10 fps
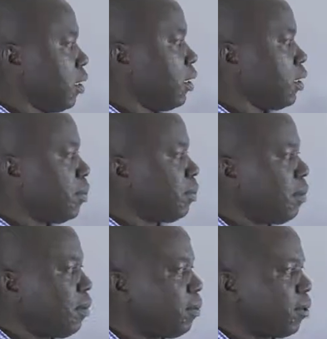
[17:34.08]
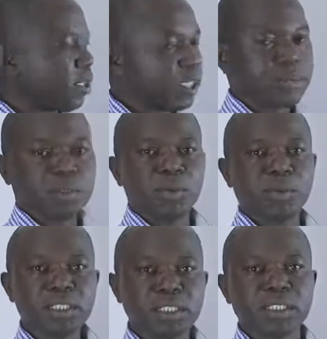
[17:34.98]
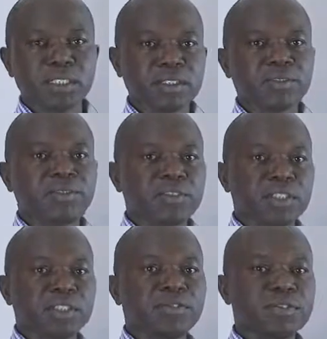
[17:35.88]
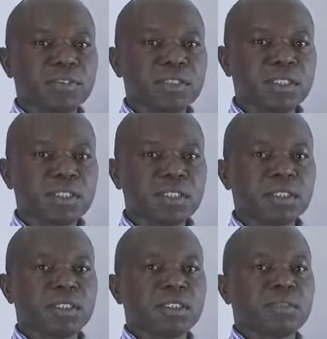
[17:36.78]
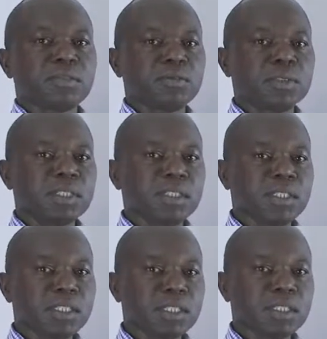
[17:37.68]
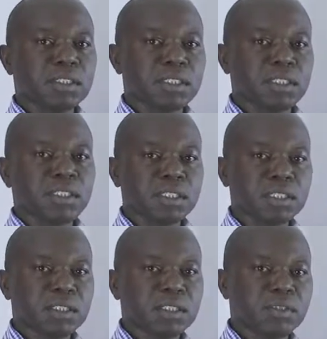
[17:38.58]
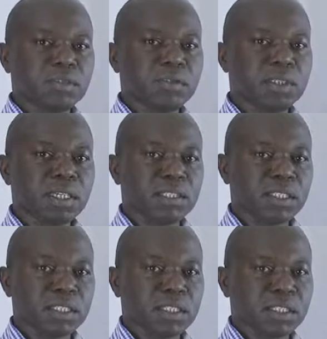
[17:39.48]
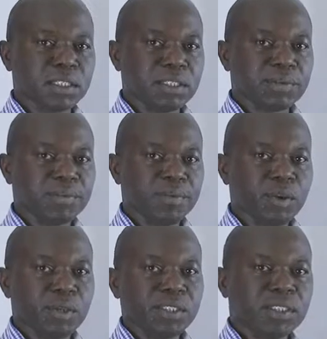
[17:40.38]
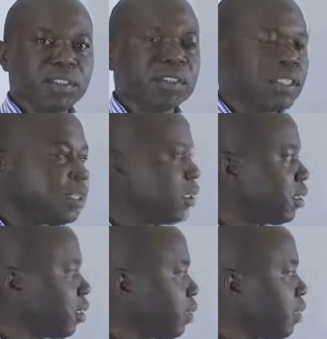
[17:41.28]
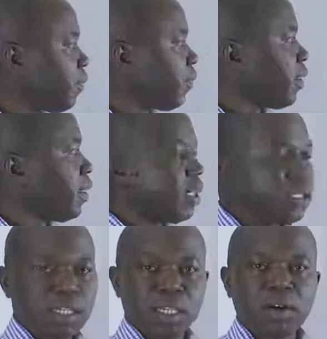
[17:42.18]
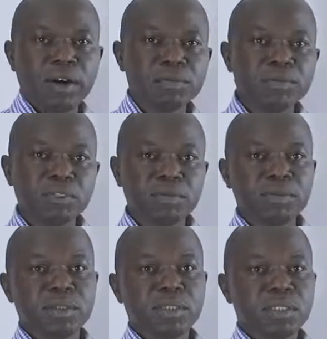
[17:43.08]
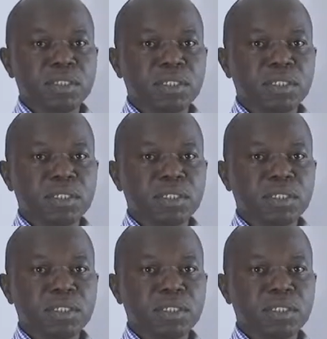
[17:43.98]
the tapeworm will just be waiting for the food to be eaten, ingested, to be digested. Once it's digested, it now absorbs